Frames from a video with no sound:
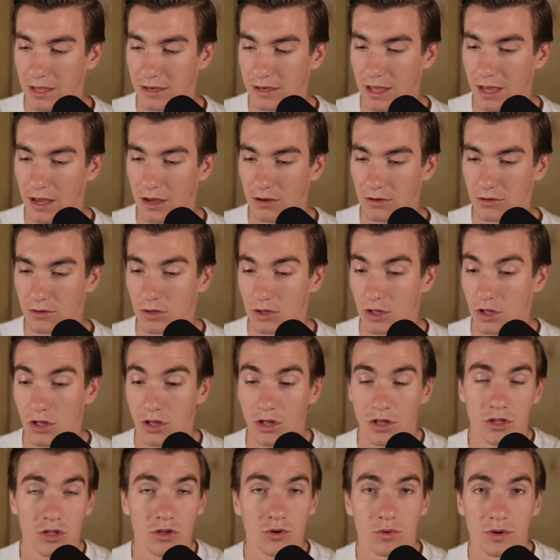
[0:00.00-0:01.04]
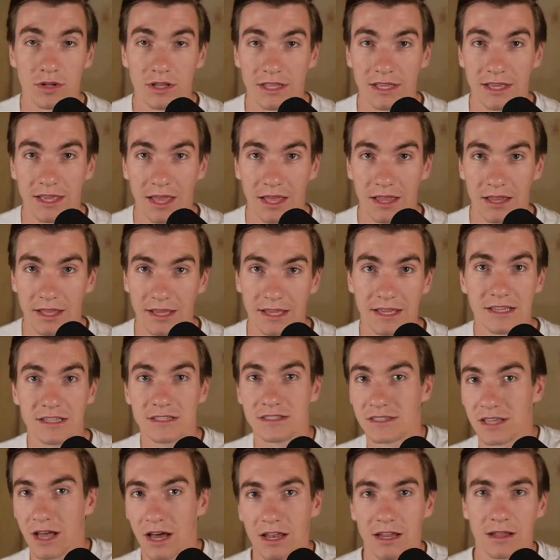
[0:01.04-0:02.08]
And now you really can,
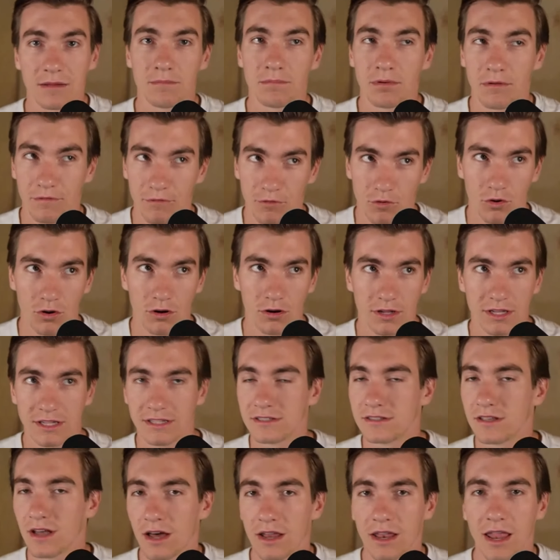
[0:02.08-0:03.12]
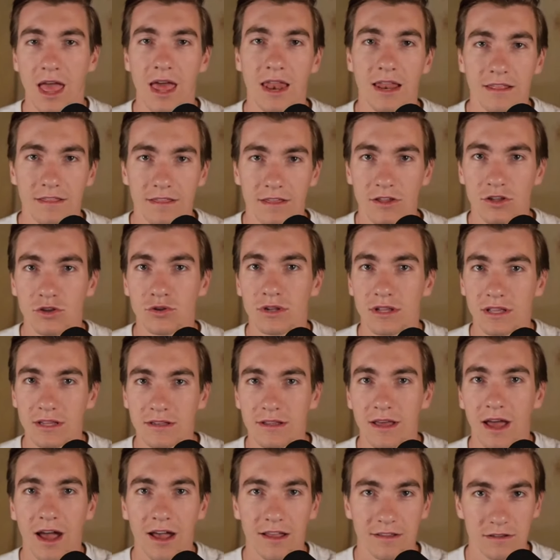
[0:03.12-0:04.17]
he's done it before. He's done anything you
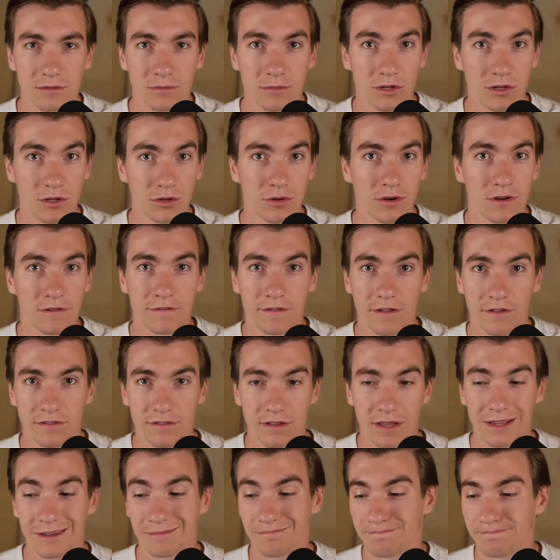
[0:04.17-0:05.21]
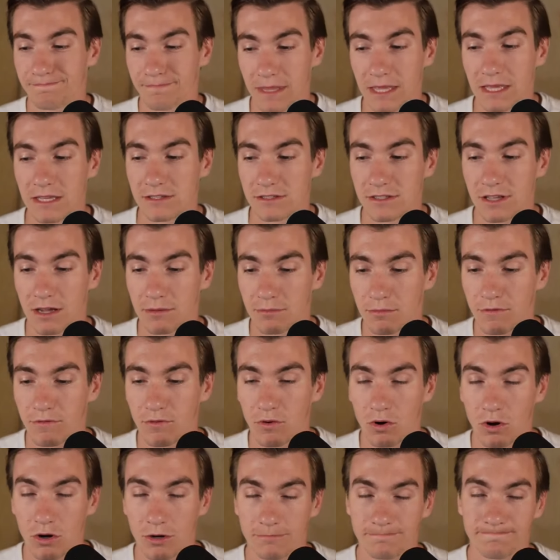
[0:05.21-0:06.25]
need to ask him to do in a fifth set, he's done
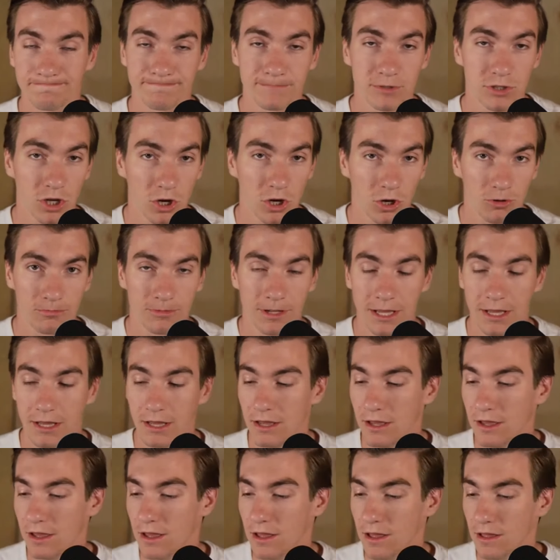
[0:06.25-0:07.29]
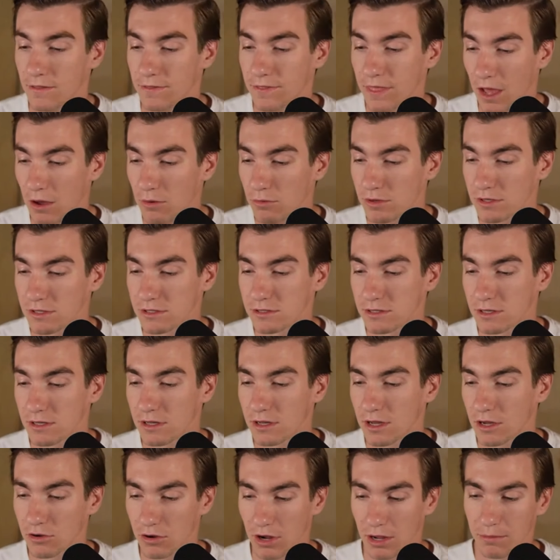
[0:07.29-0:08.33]
before. So that was
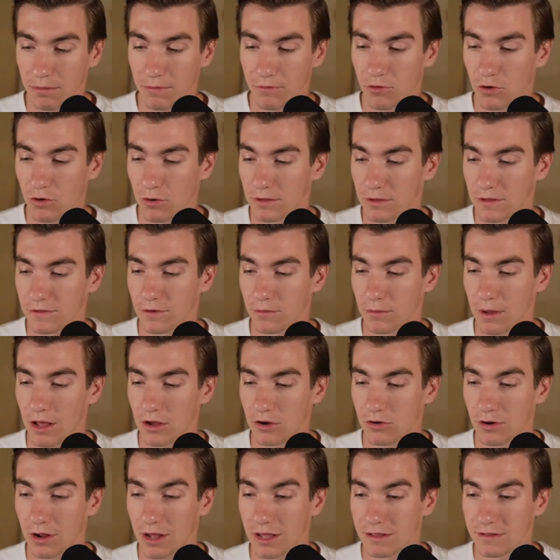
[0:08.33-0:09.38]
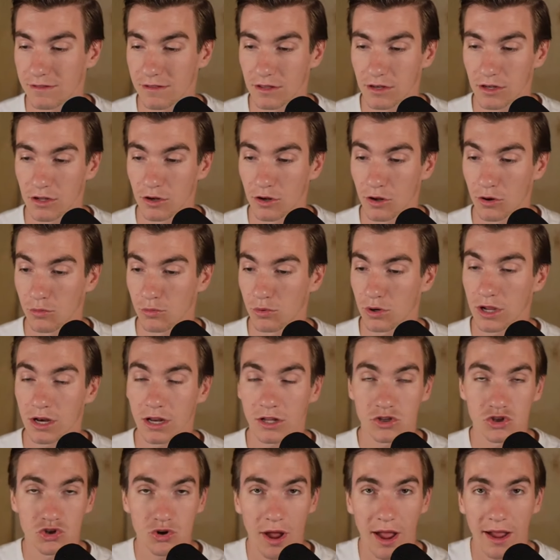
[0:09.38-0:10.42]
a great performance from Alcaraz. And, we're
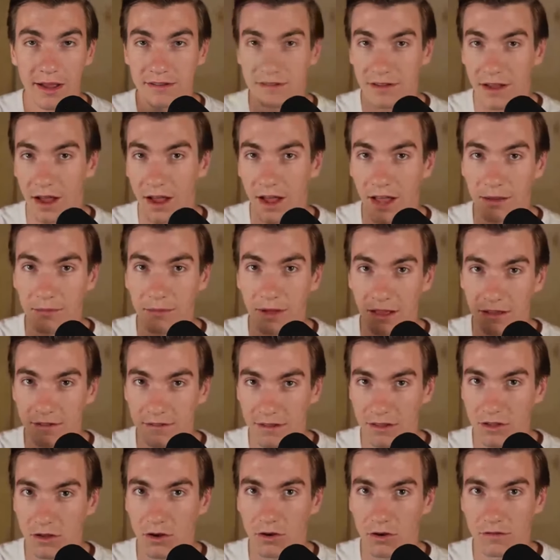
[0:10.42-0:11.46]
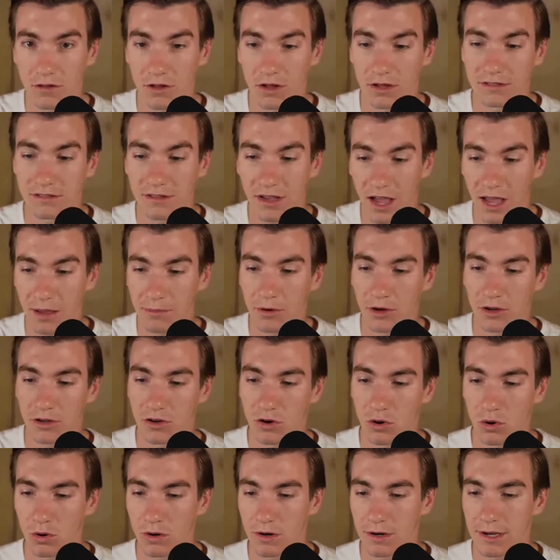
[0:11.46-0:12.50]
going to track time as it goes along, time
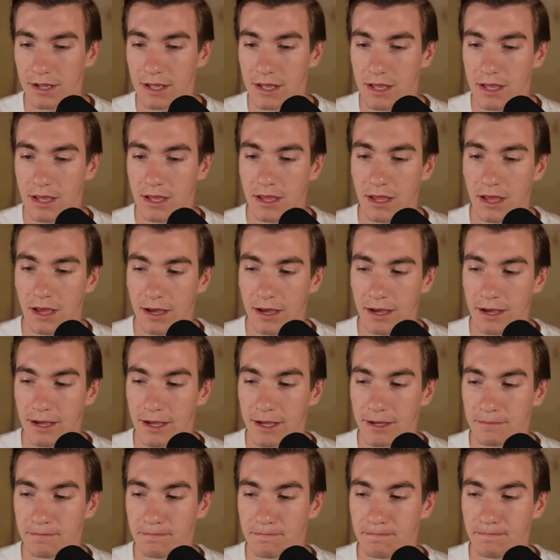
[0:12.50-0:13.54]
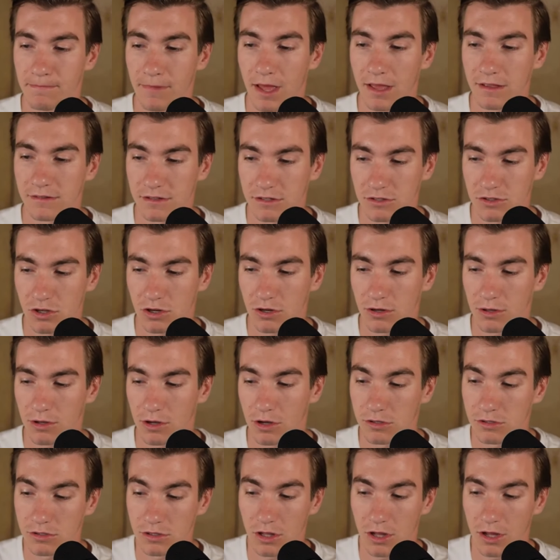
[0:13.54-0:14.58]
on court, as this
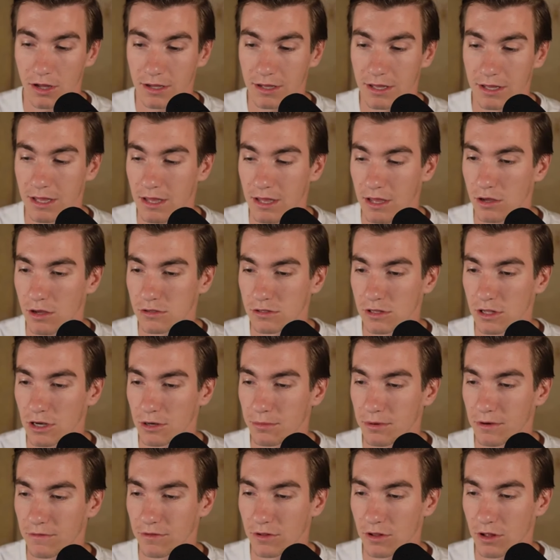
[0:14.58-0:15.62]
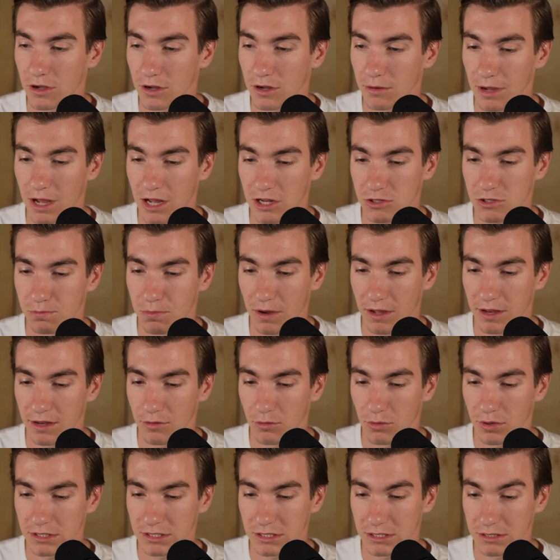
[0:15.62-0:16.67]
tournament goes along. It was a little bit of a longer match,
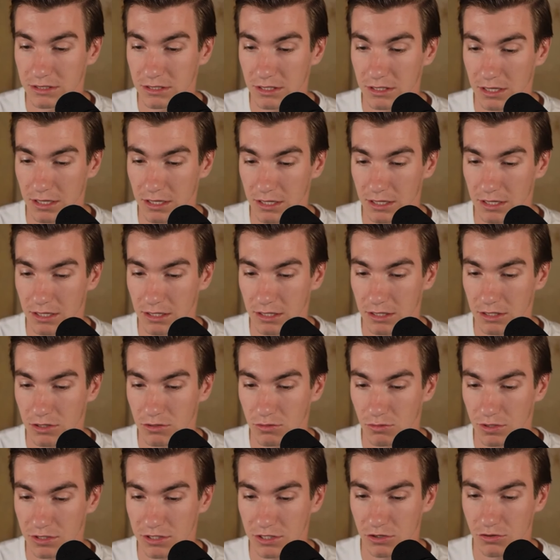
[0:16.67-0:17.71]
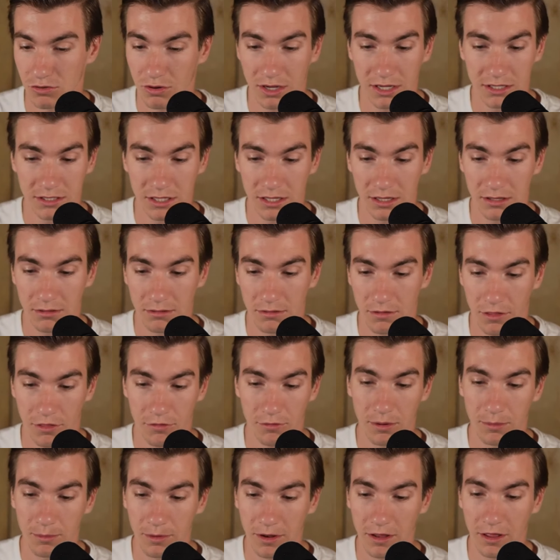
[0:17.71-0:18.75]
but it wasn't crazy.
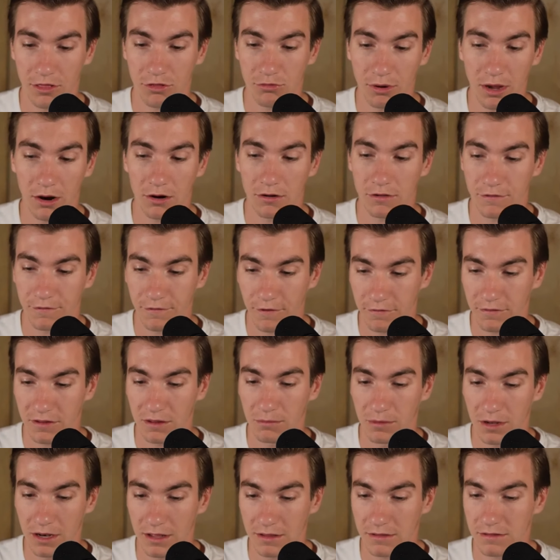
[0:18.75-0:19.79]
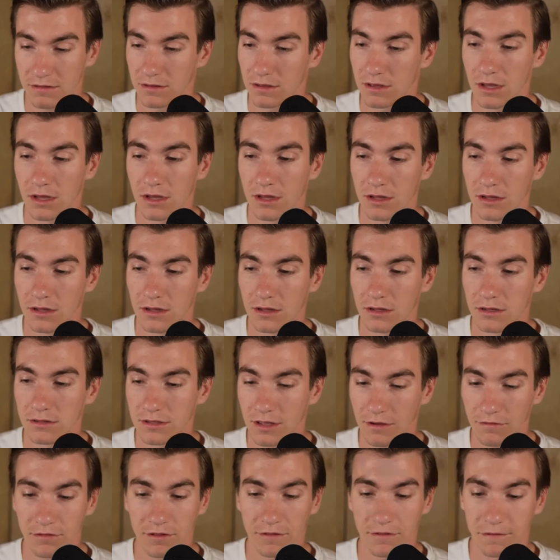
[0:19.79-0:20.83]
Three hours, 50 minutes,
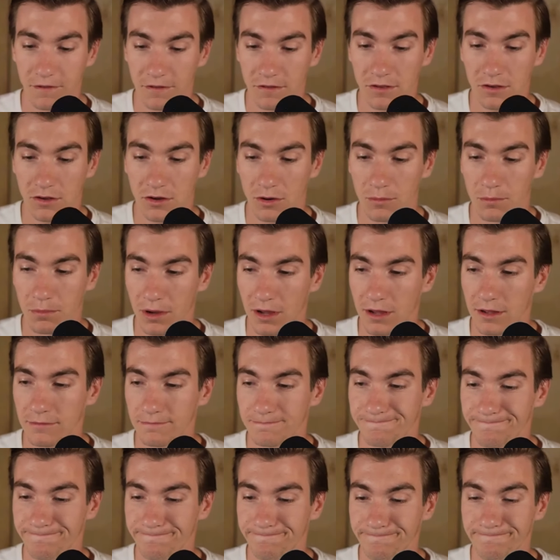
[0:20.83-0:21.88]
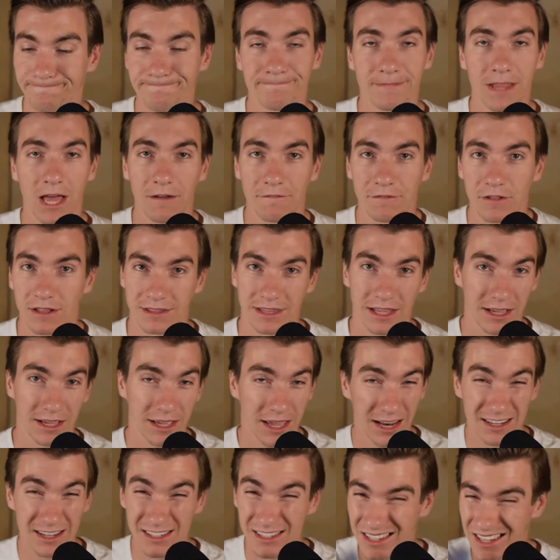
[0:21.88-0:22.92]
definitely physical, but I feel like
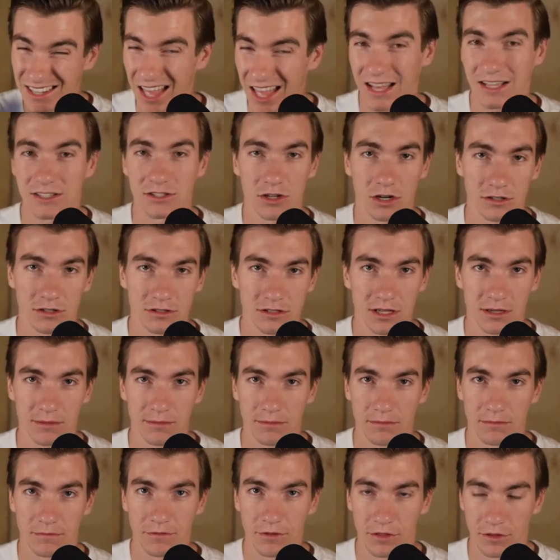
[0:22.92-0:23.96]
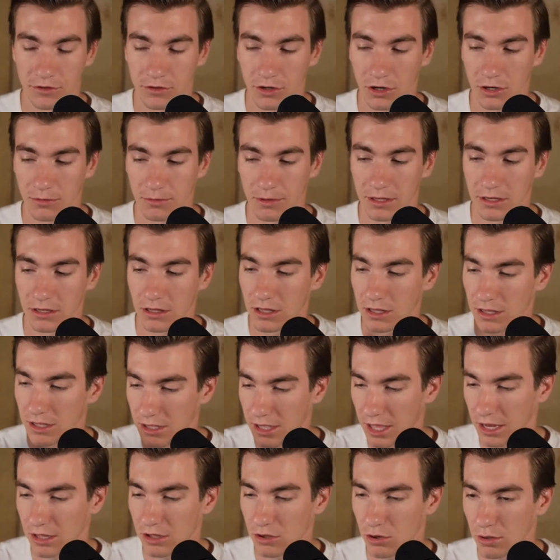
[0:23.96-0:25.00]
that kind of just kickstarts him for the tournament,
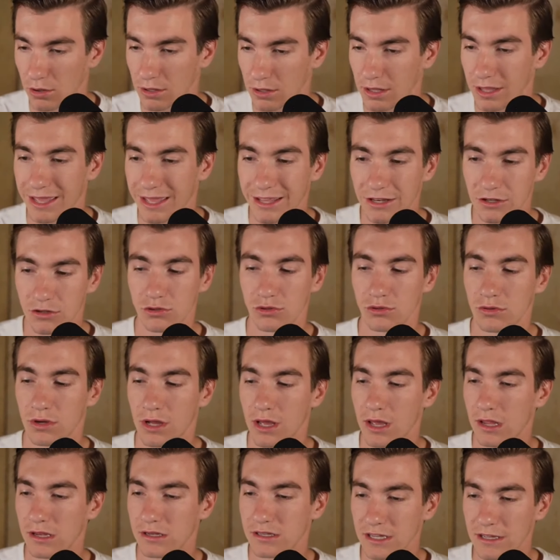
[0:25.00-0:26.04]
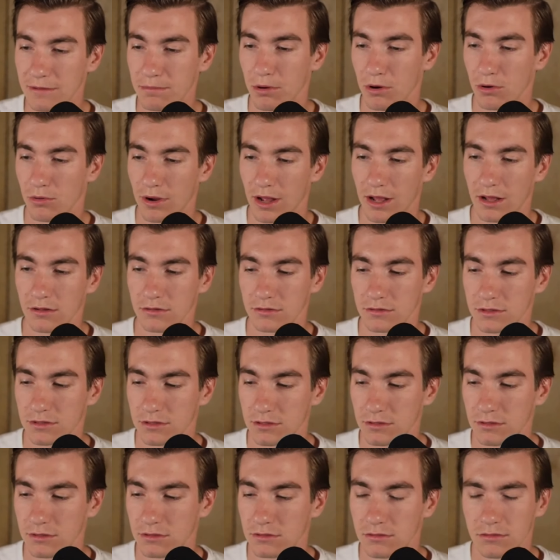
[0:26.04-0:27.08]
getting going into deeper
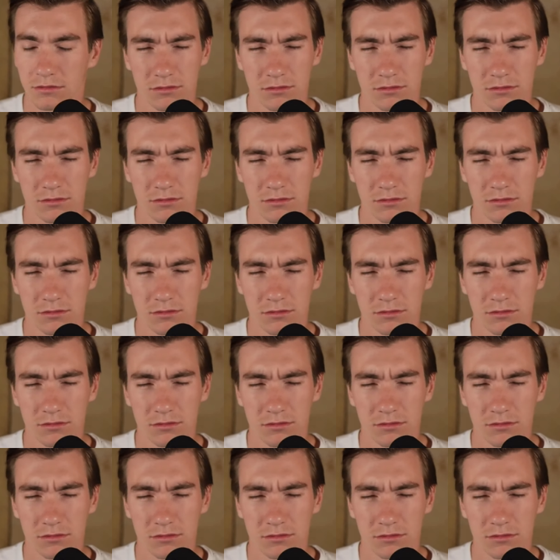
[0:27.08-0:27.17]
rounds.